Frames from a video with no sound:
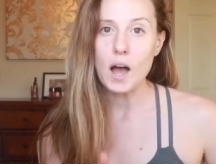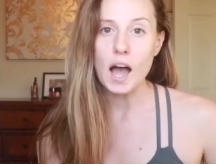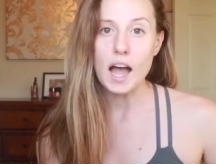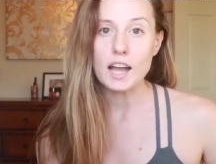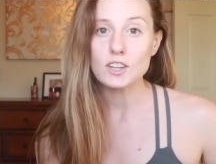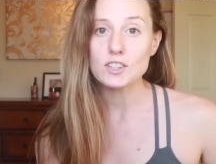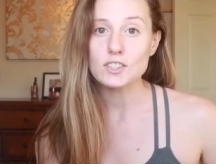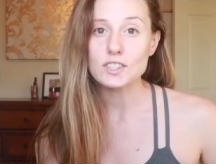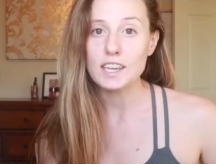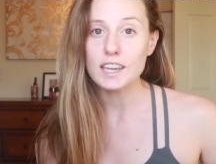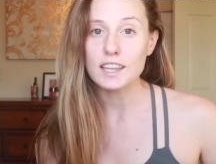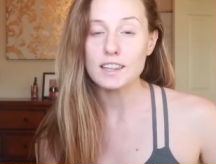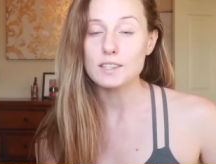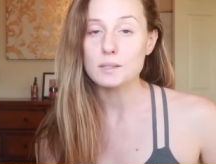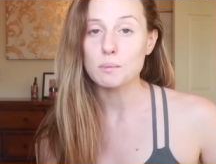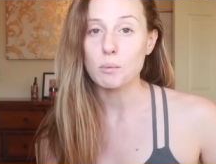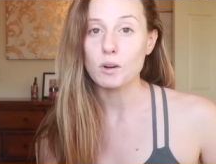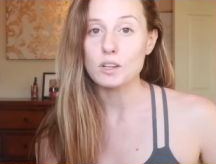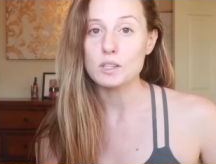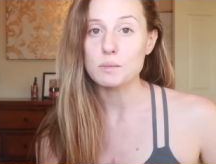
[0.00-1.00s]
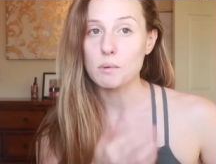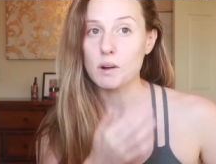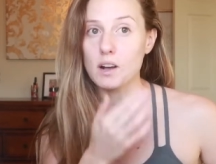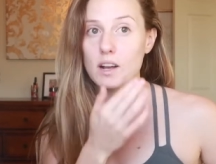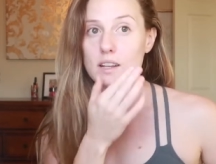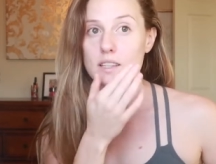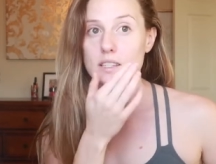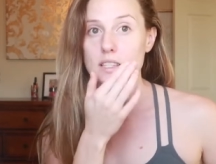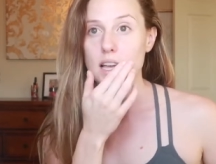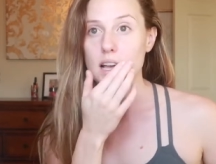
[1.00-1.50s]
I just get sports
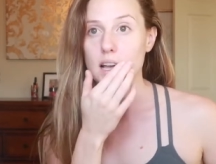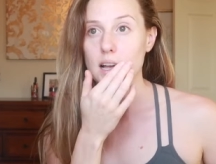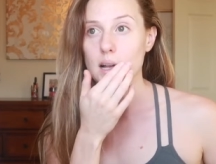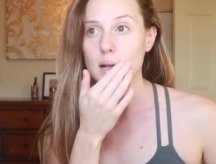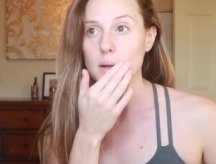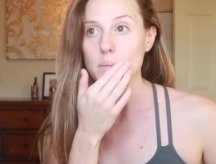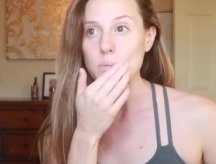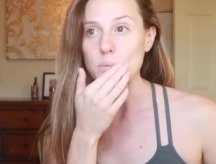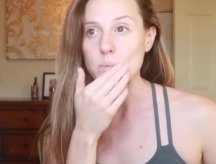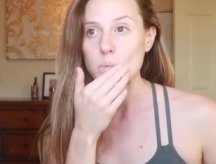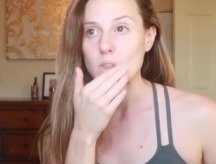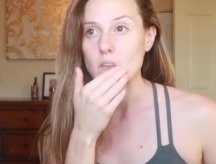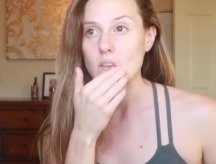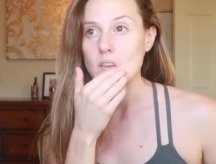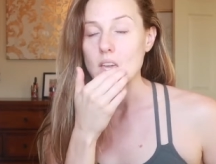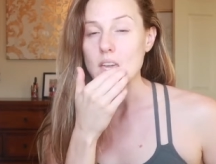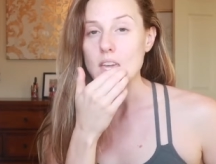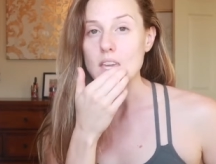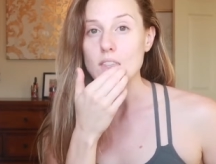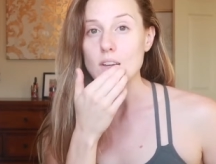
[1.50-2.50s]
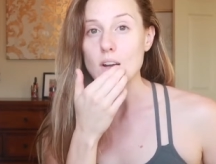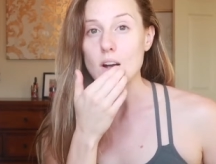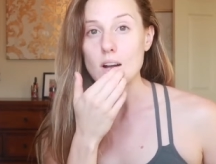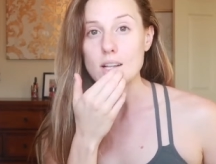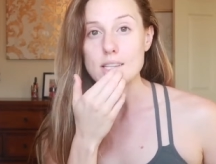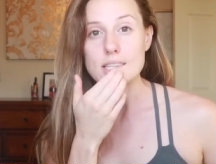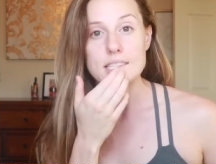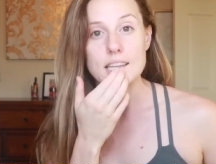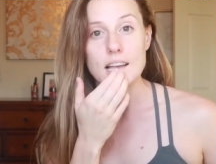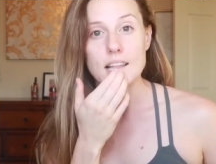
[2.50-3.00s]
bras um, either
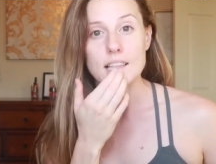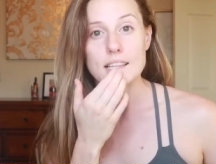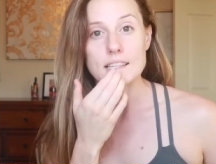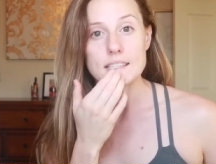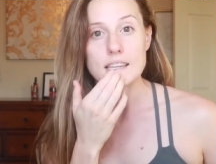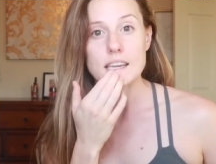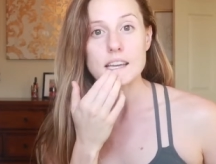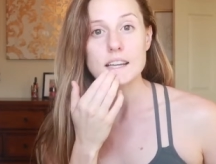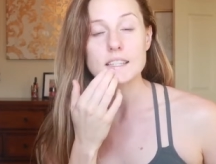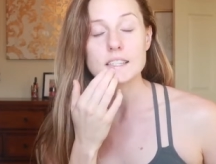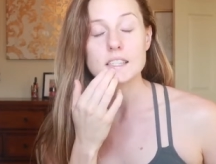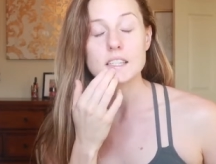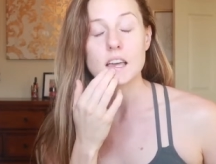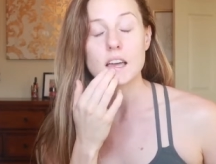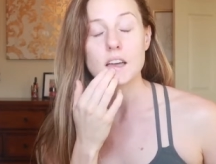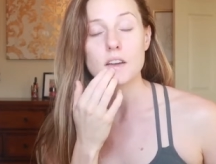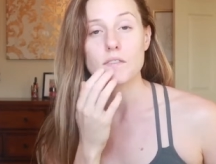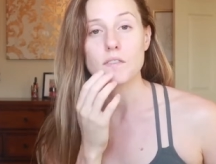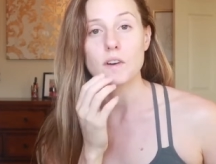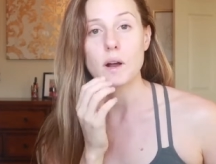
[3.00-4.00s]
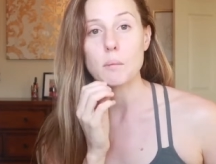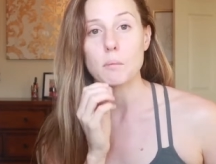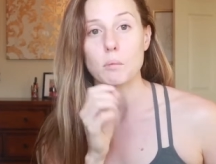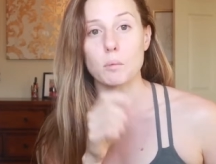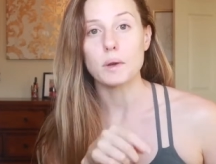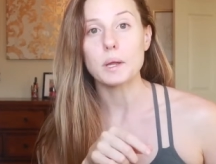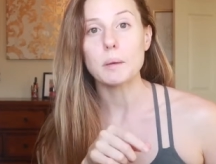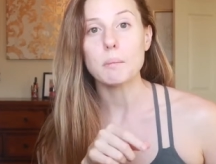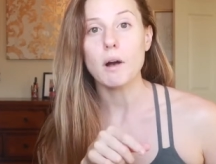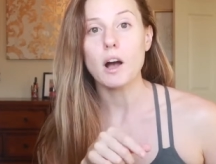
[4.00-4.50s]
on sale at Dick's from
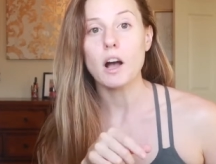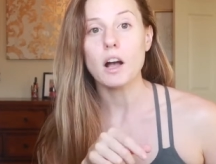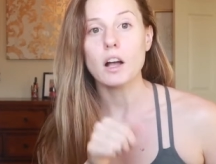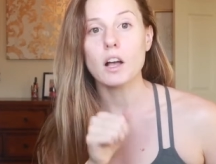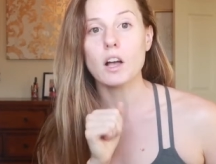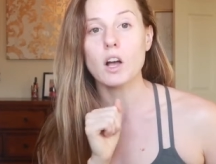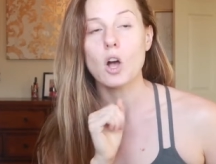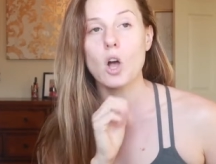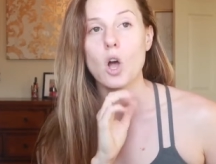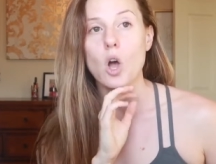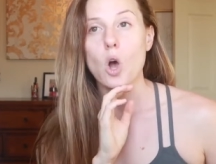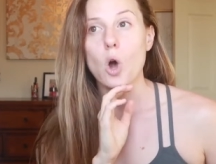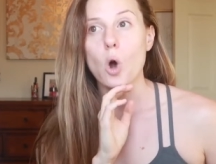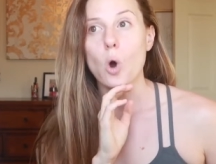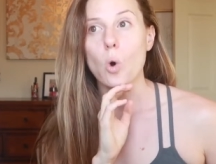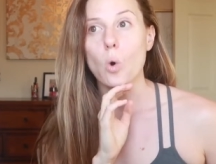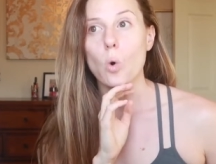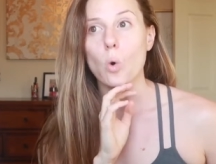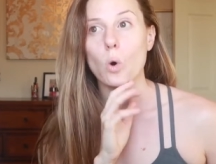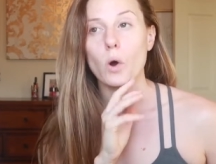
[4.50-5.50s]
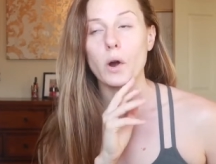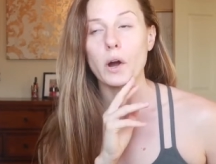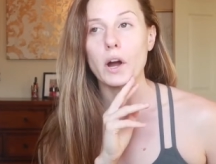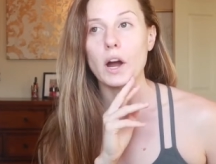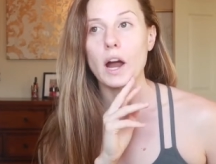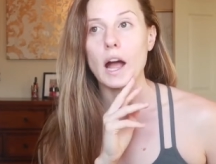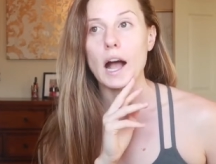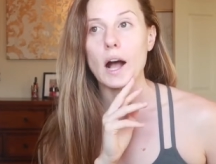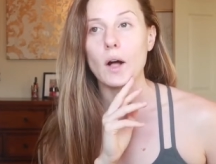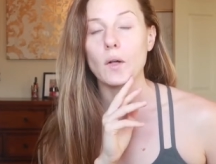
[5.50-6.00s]
Reebok,
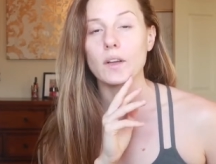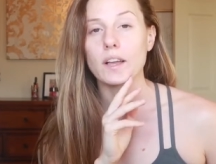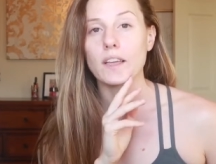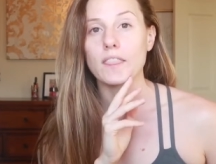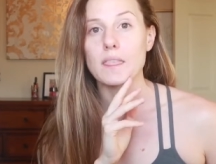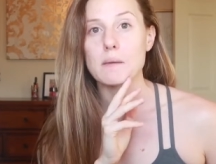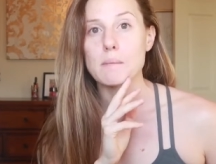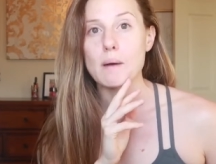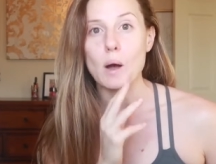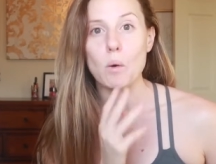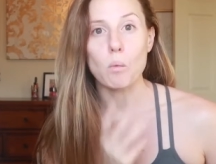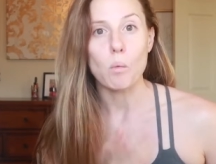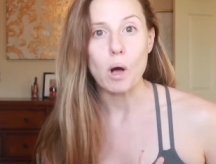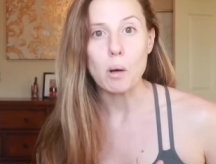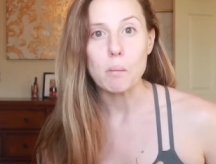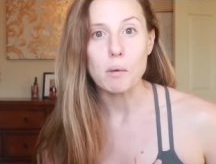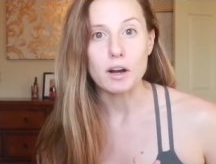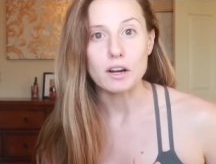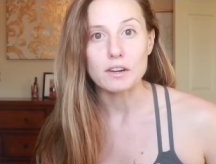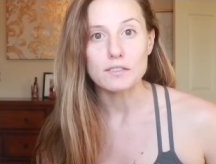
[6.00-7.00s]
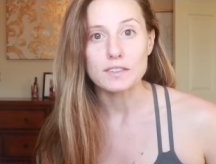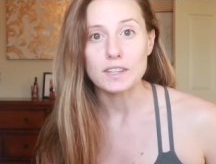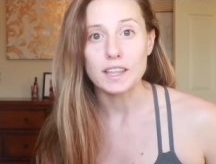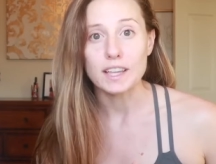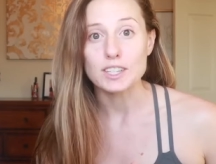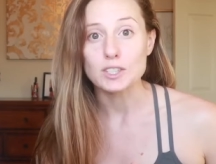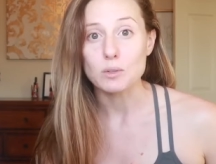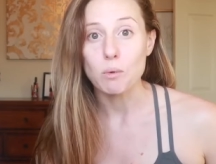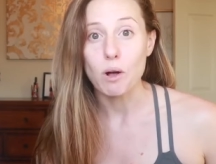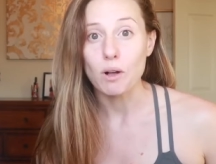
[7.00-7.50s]
or I'll get them at Walmart for
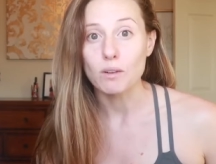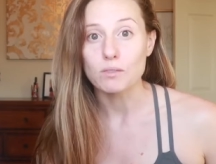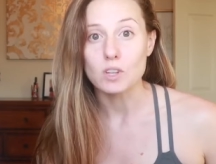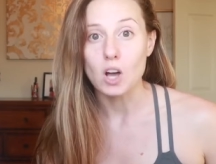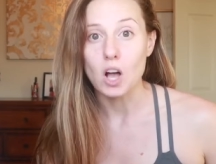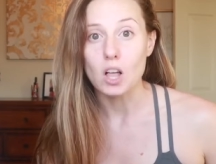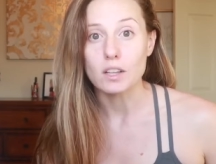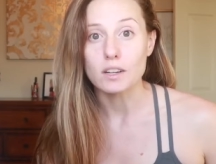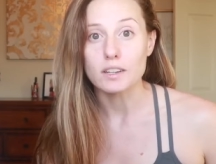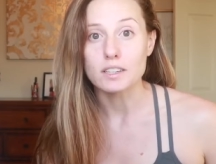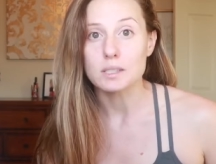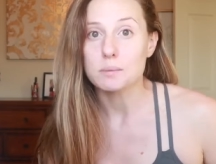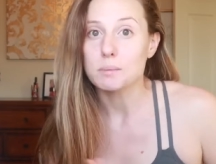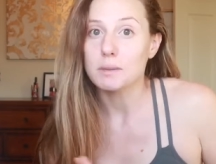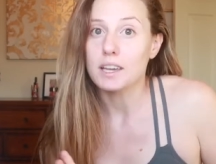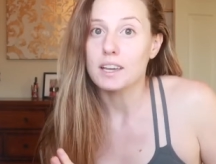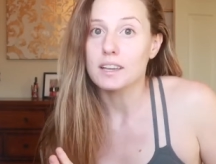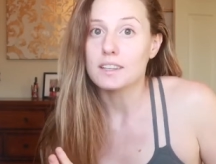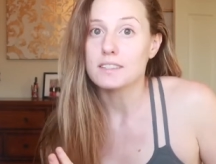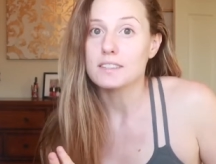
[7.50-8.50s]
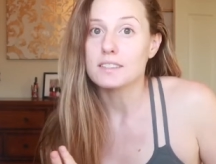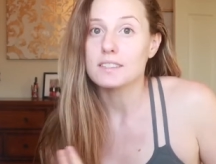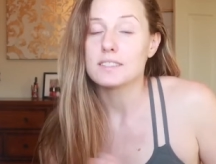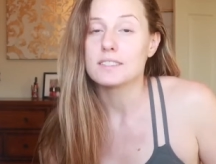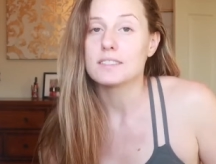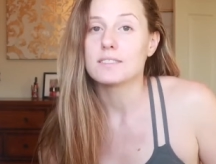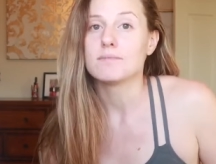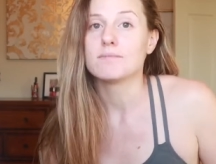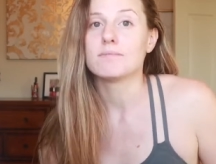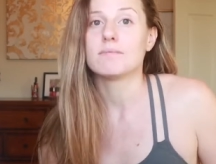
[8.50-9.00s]
like twelve dollars
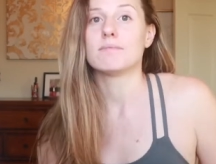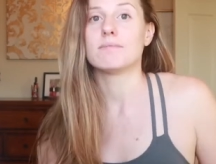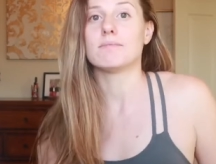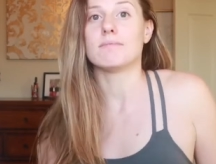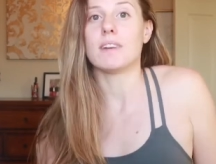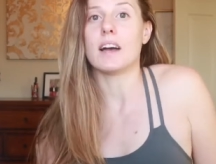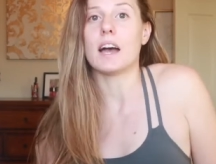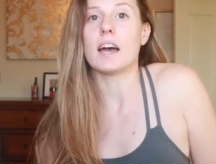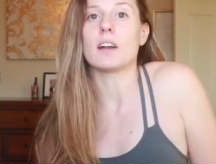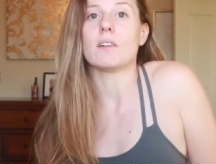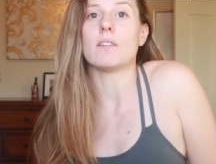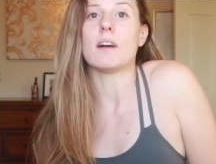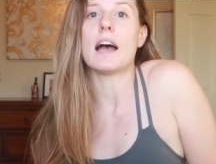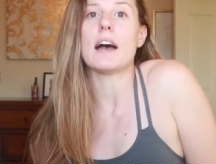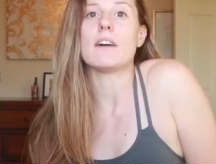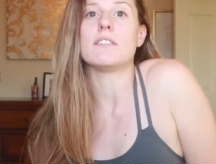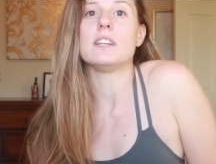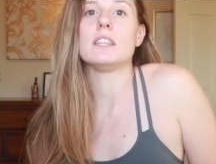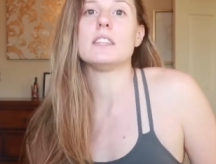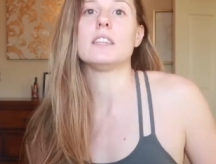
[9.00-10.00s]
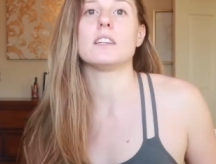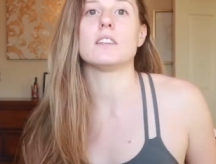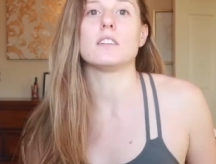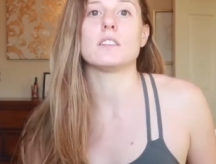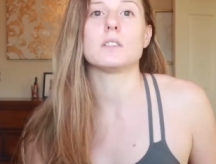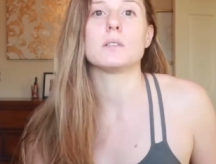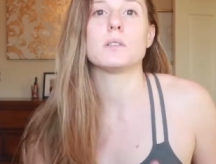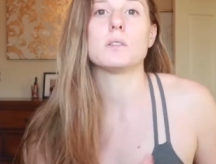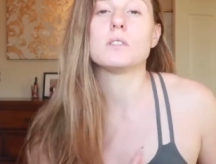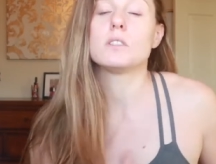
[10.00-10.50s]
because I don't have anything
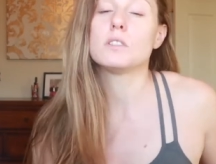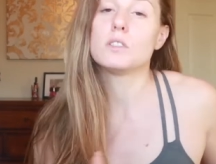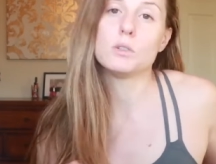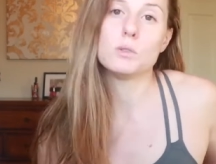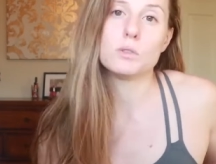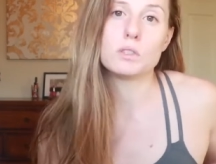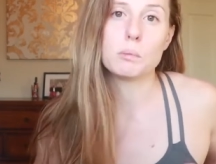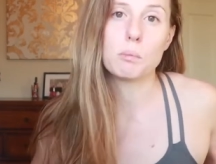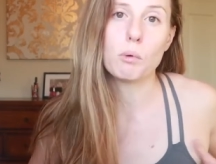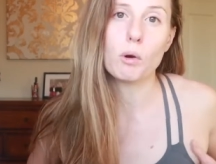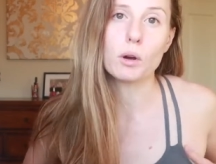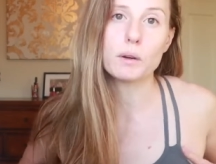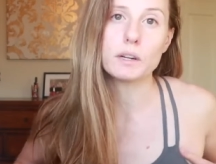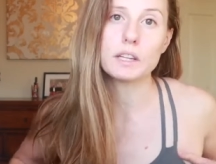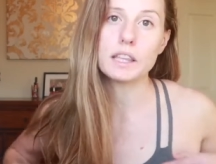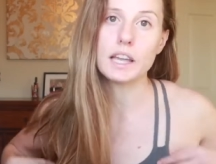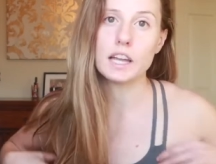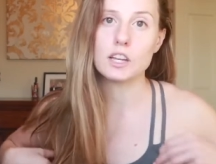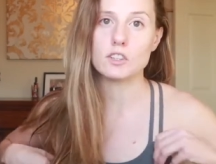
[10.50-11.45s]
to, to support really.